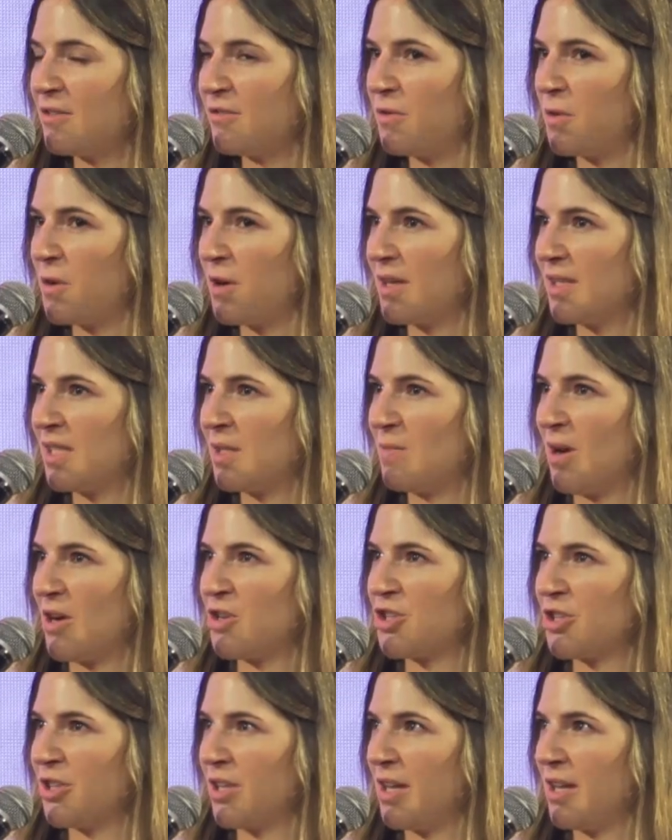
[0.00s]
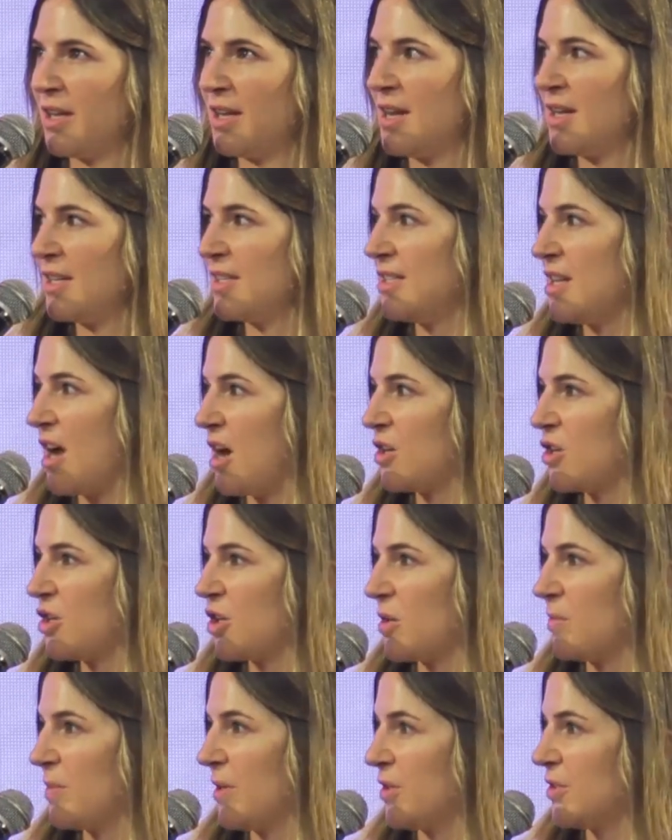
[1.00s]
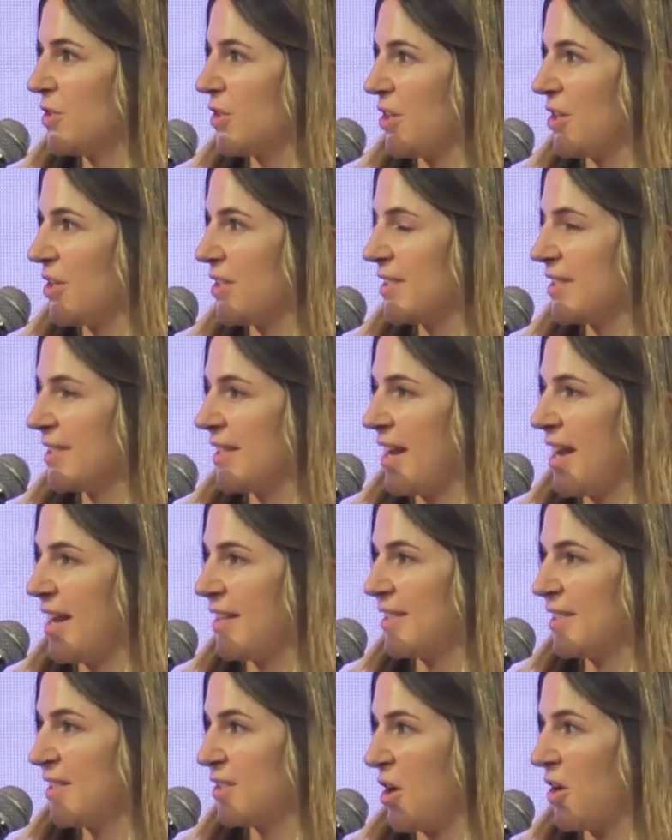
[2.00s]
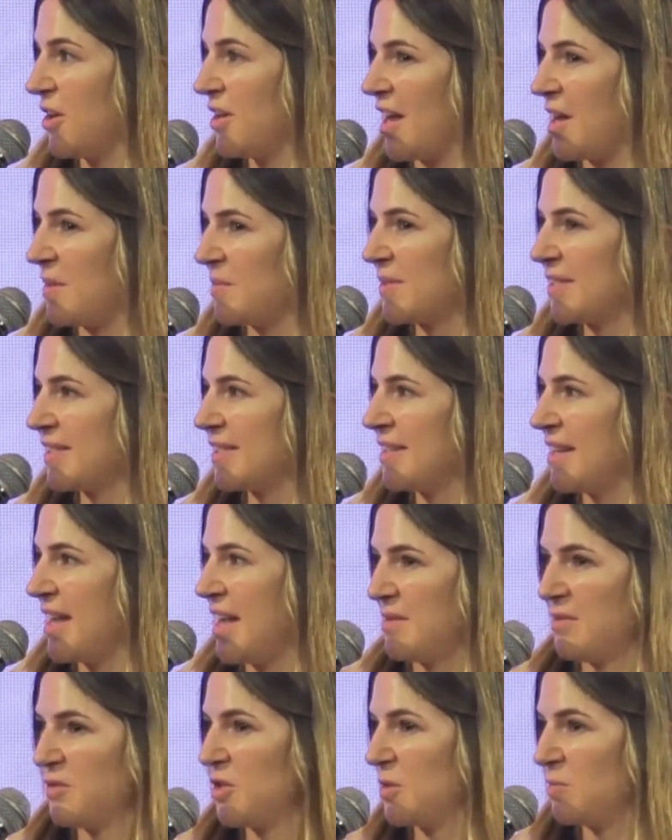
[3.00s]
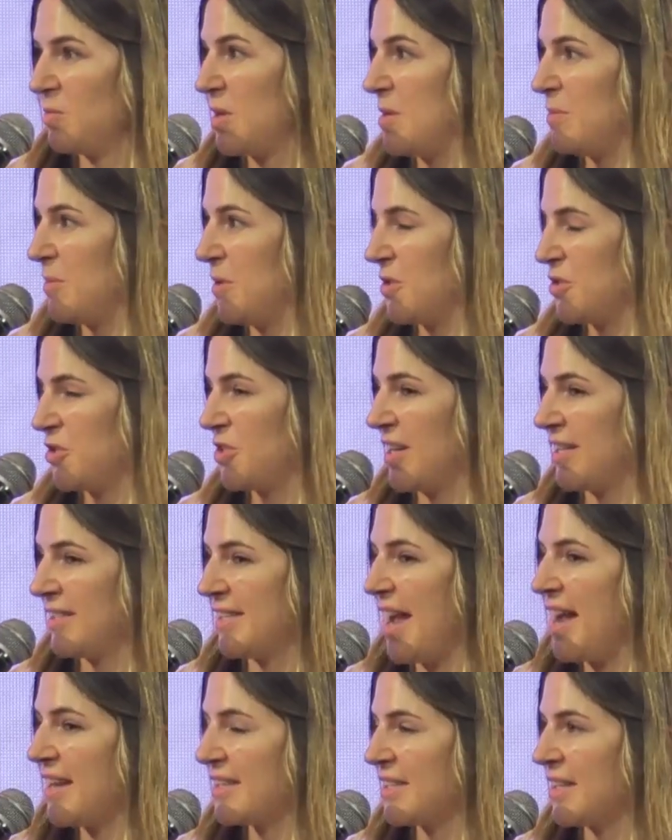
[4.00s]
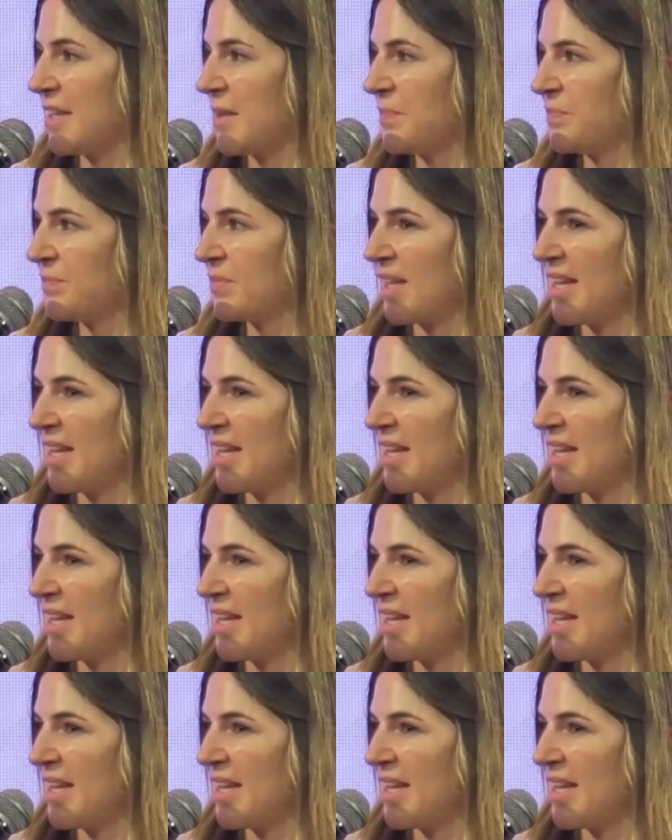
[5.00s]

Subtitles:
for especially younger builders and startups and just people transacting,